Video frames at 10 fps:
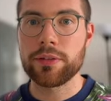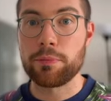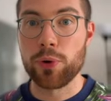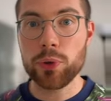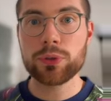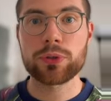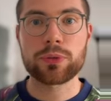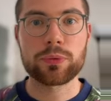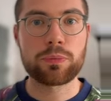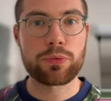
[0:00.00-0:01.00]
the browser
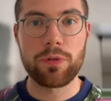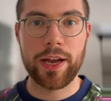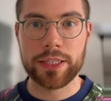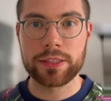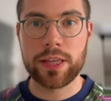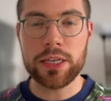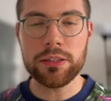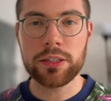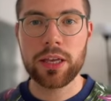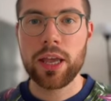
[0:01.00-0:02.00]
provides
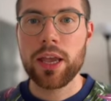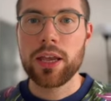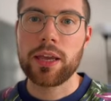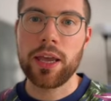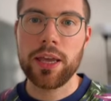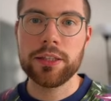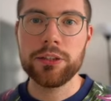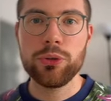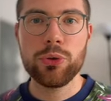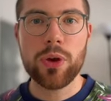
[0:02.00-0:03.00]
that, and
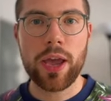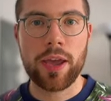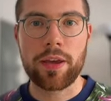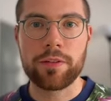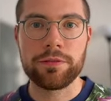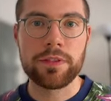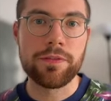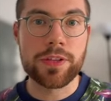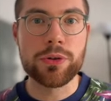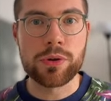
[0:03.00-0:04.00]
you have the
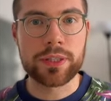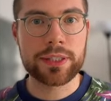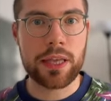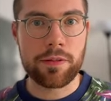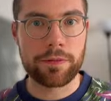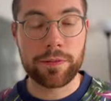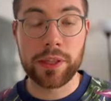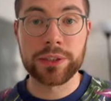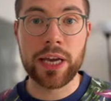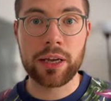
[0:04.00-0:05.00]
video itself, the
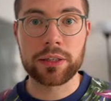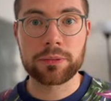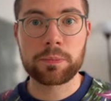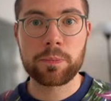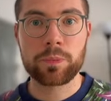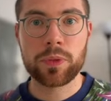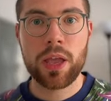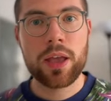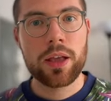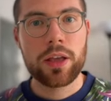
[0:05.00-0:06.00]
data.
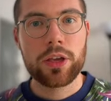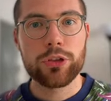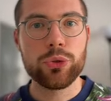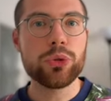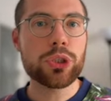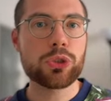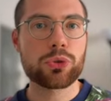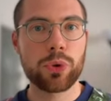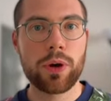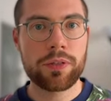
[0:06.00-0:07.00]
You
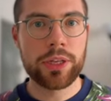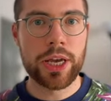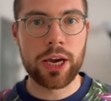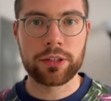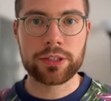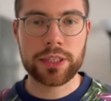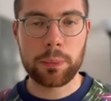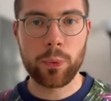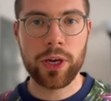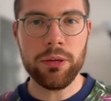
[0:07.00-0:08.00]
store the data
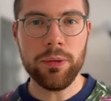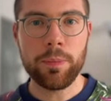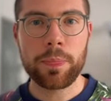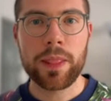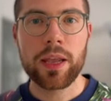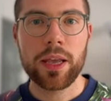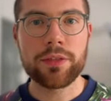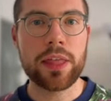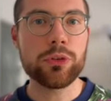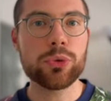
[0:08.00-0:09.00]
somewhere,
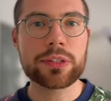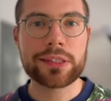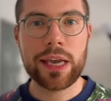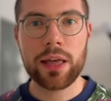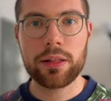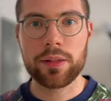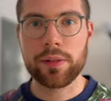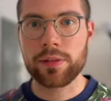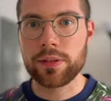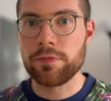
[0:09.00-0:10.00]
and then you
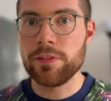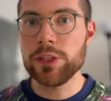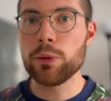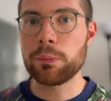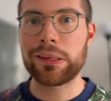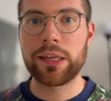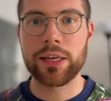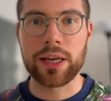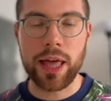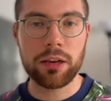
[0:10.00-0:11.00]
tell the video
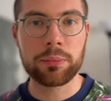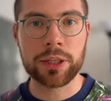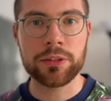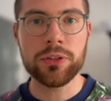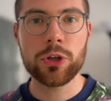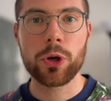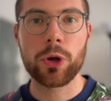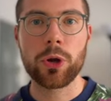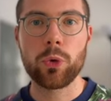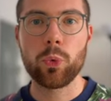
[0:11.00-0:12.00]
player element
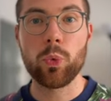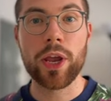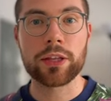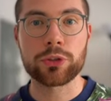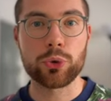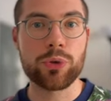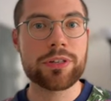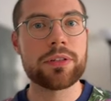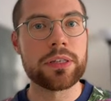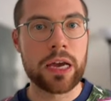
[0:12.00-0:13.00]
where to
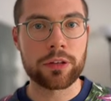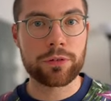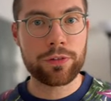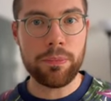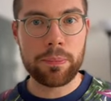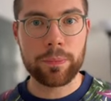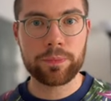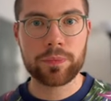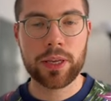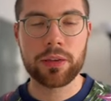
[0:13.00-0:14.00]
read the data from.
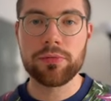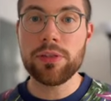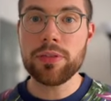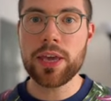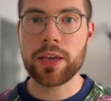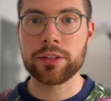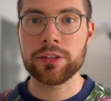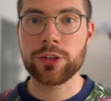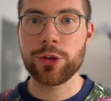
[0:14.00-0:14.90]
And in the end,